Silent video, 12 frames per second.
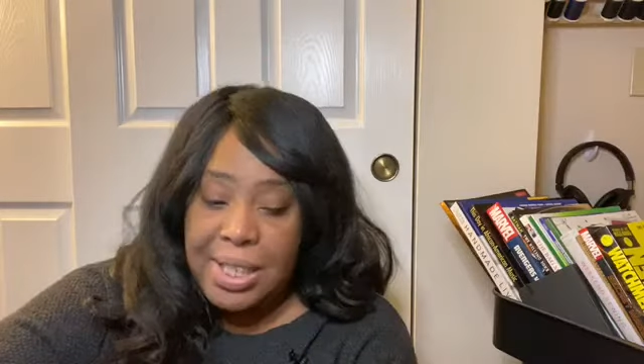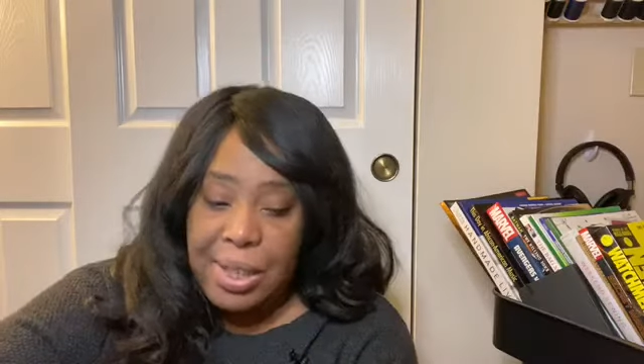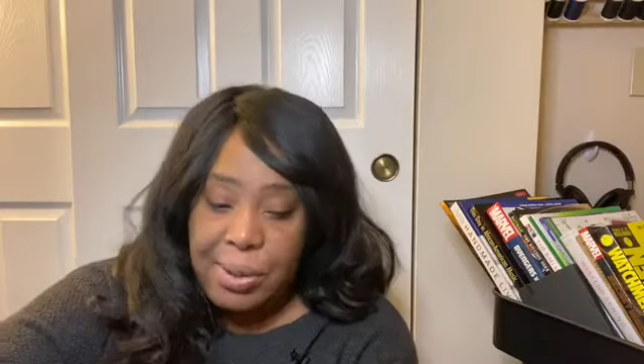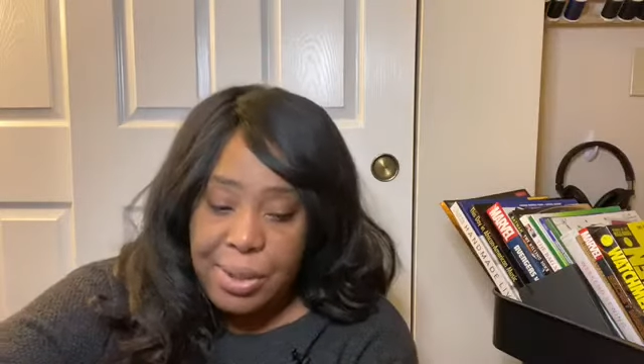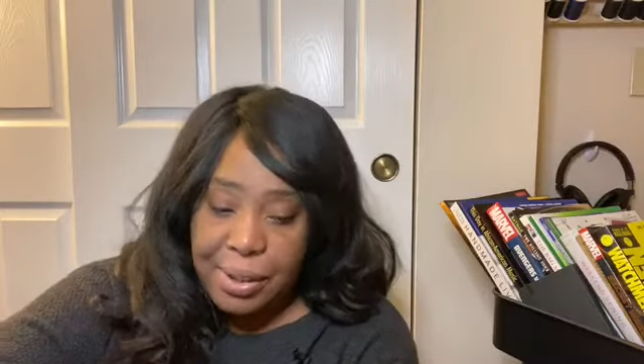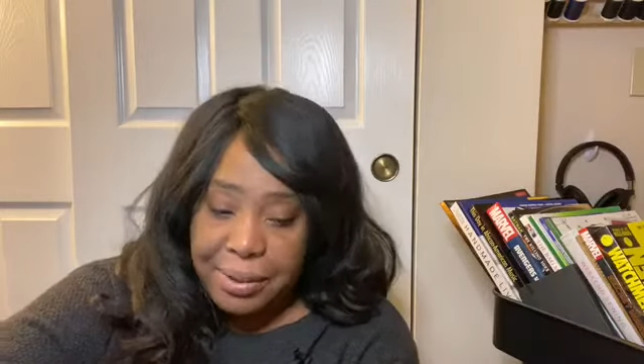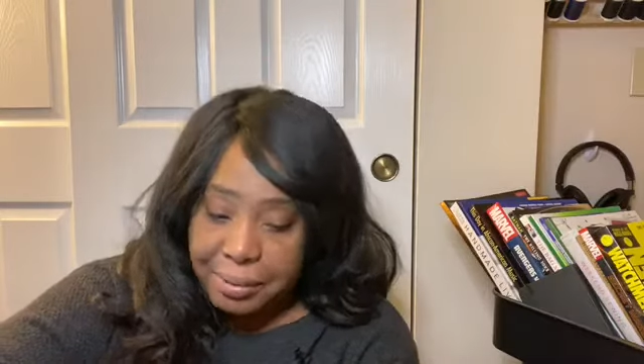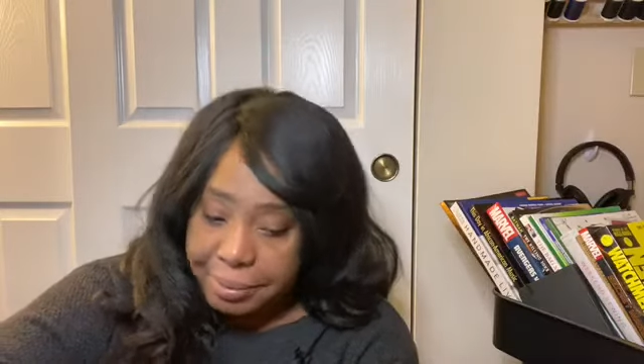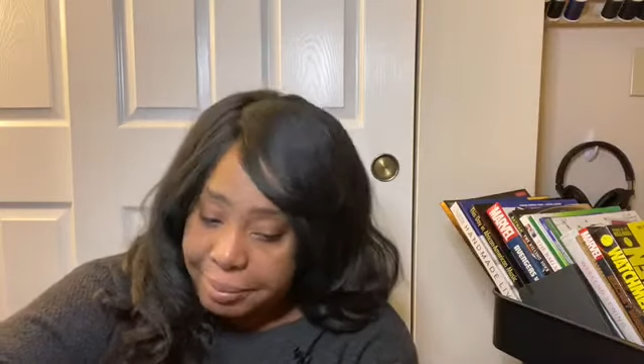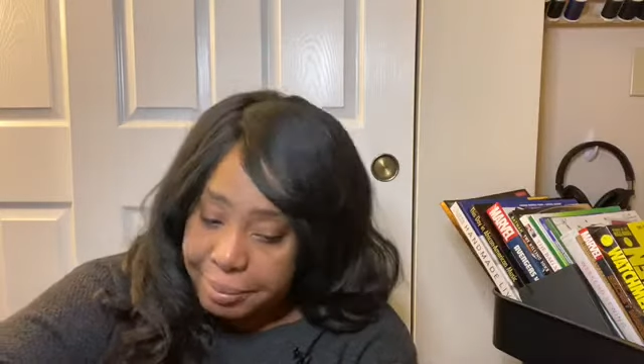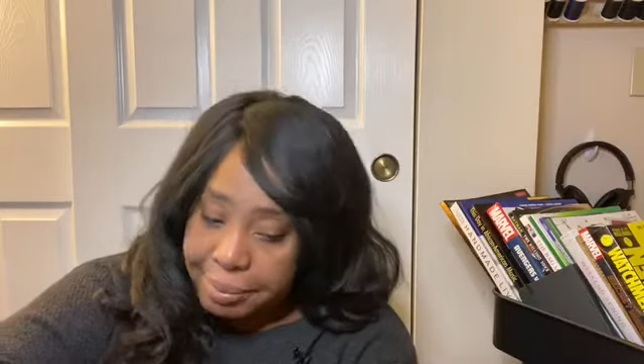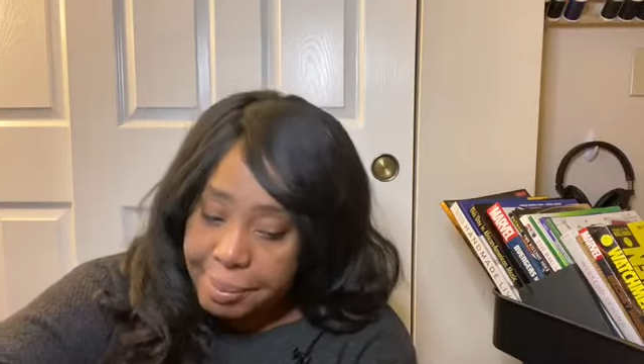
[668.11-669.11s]
also.
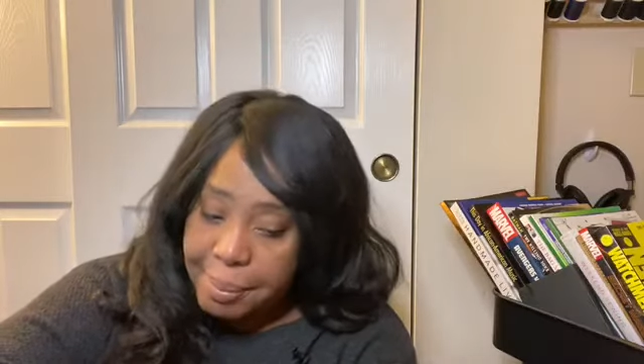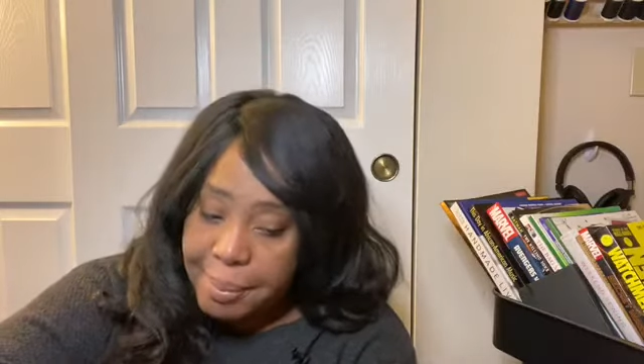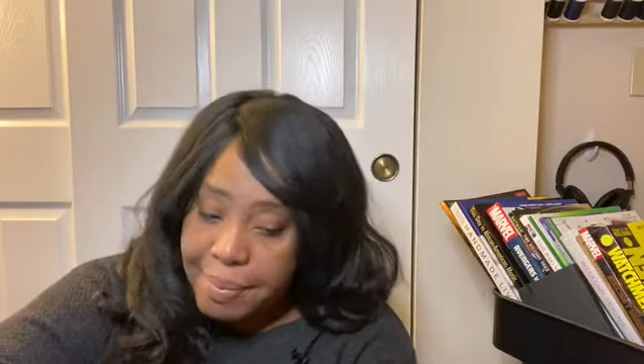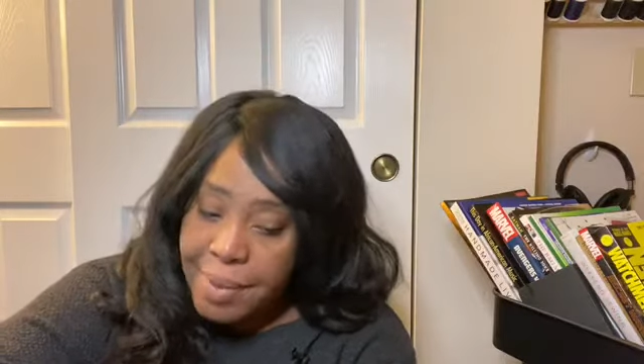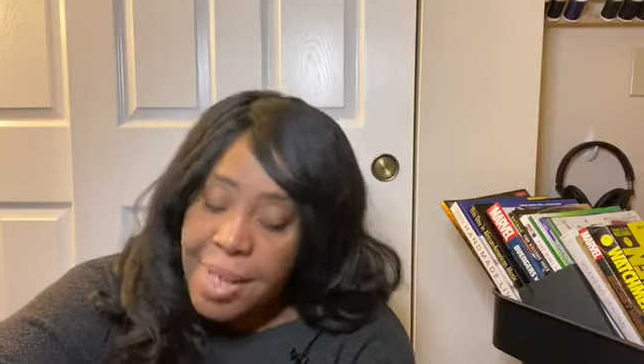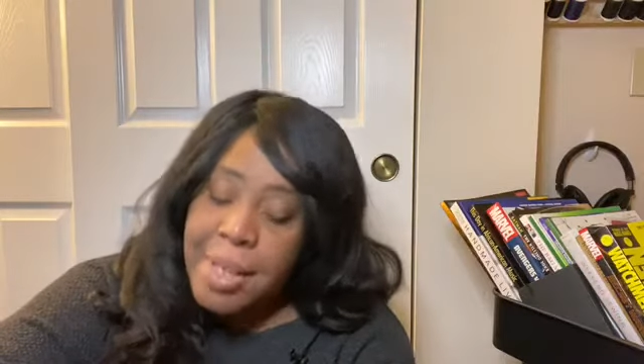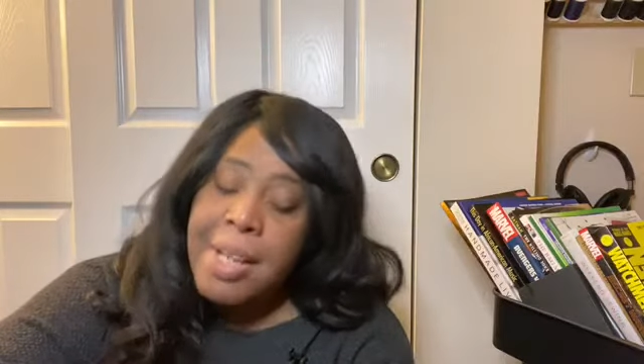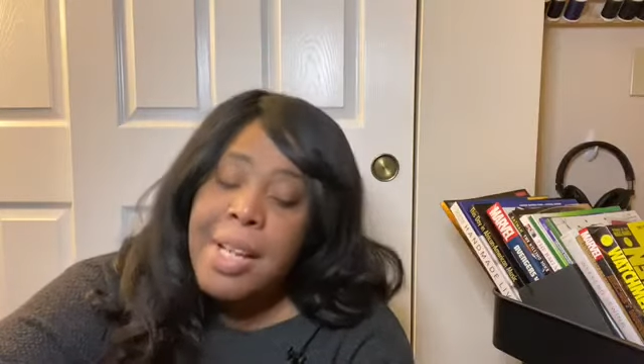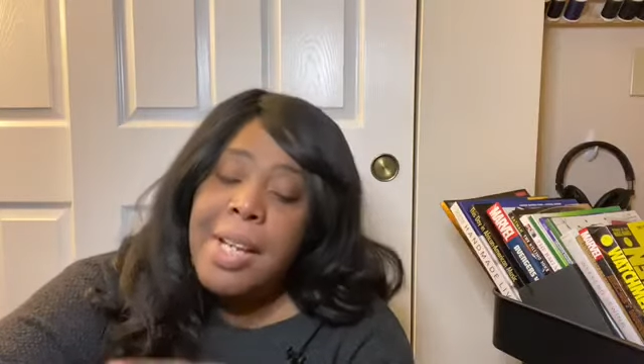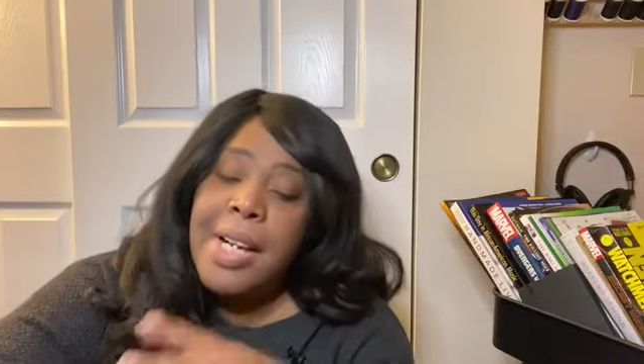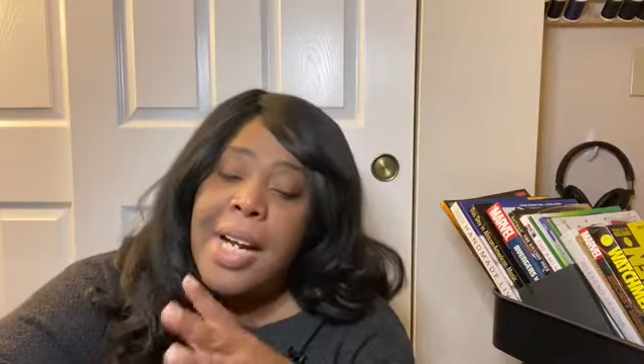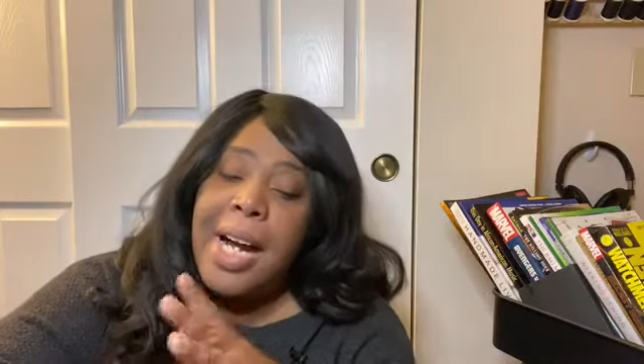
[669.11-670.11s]

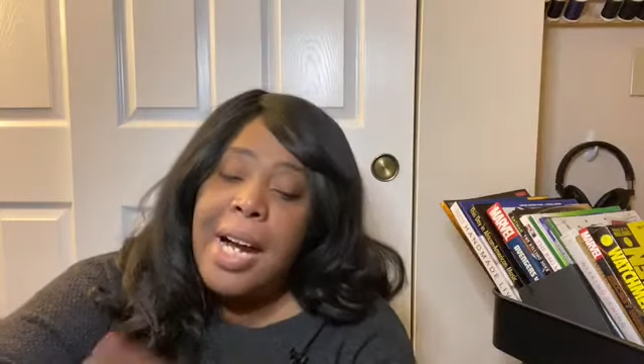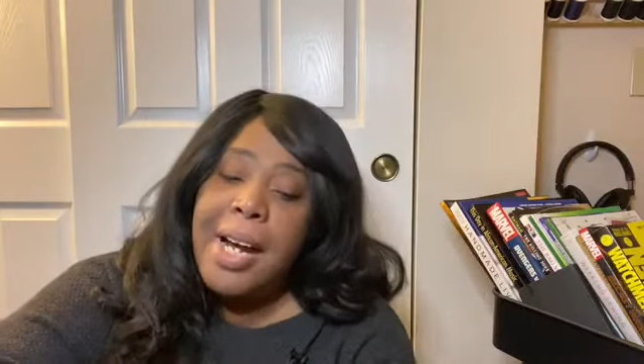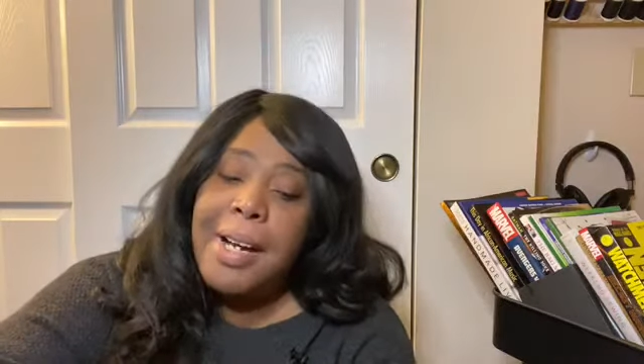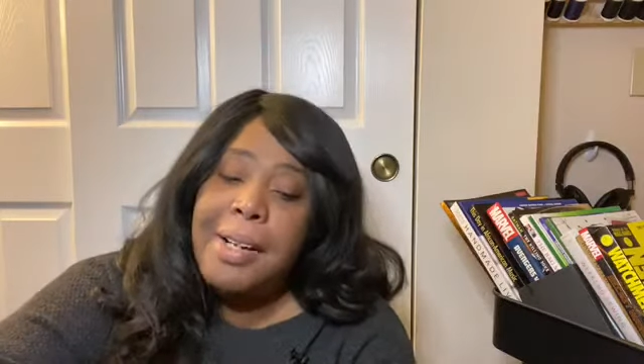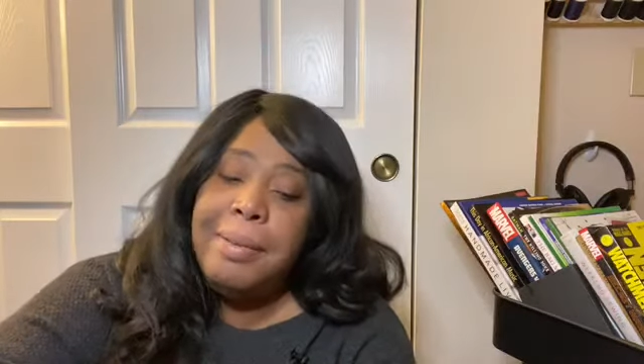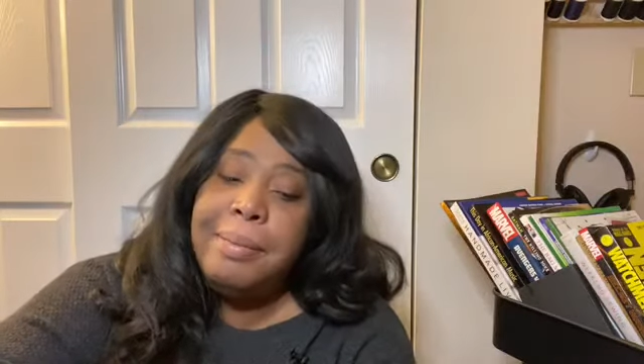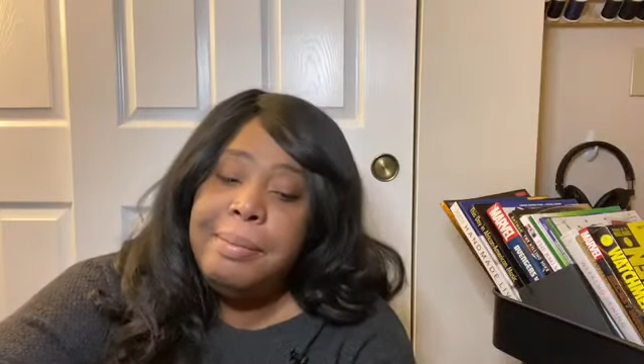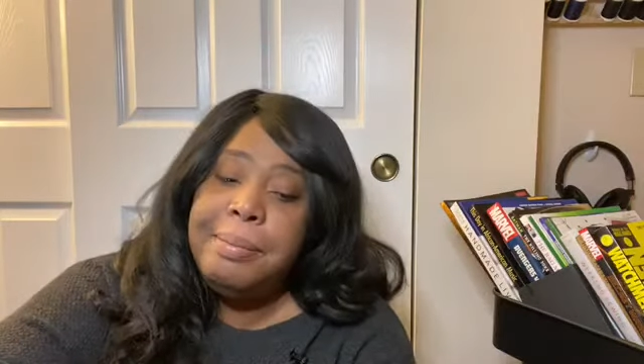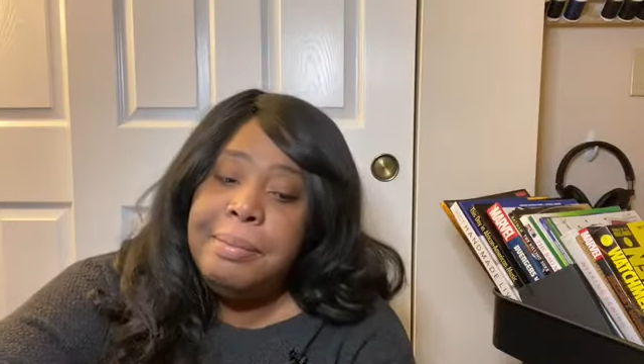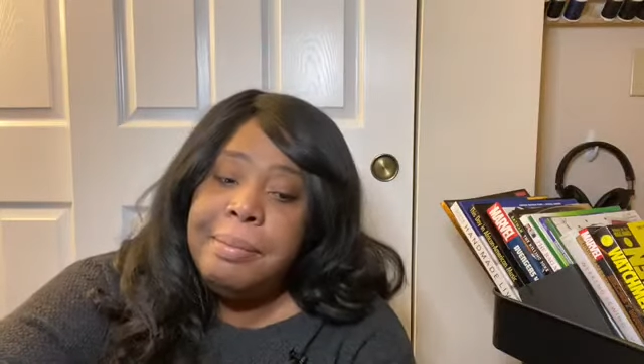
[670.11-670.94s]
Um,